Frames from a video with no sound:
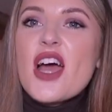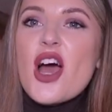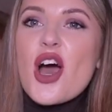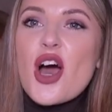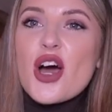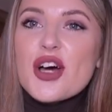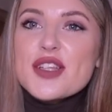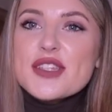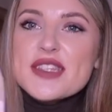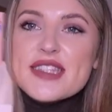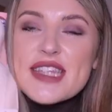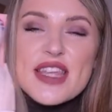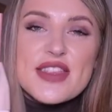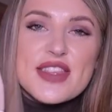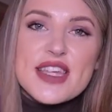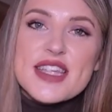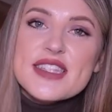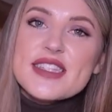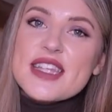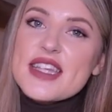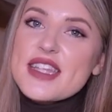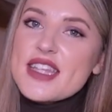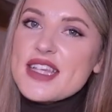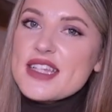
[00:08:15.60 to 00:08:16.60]
I'd say
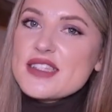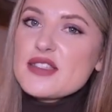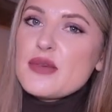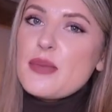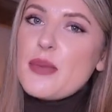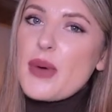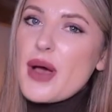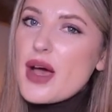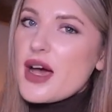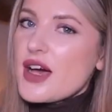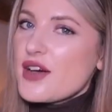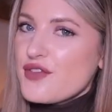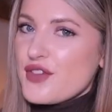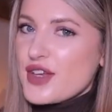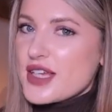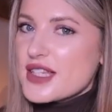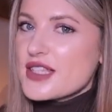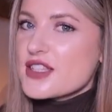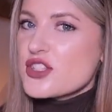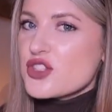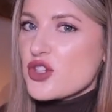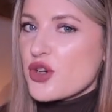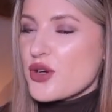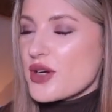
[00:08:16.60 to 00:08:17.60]
things like this are perfect
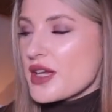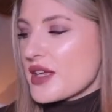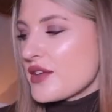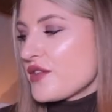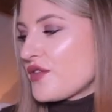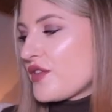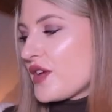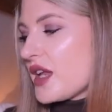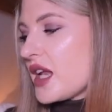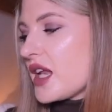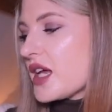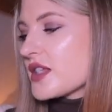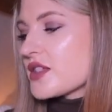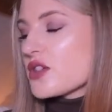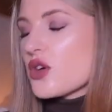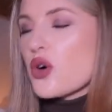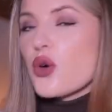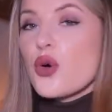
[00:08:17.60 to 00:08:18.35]
stocking fillers,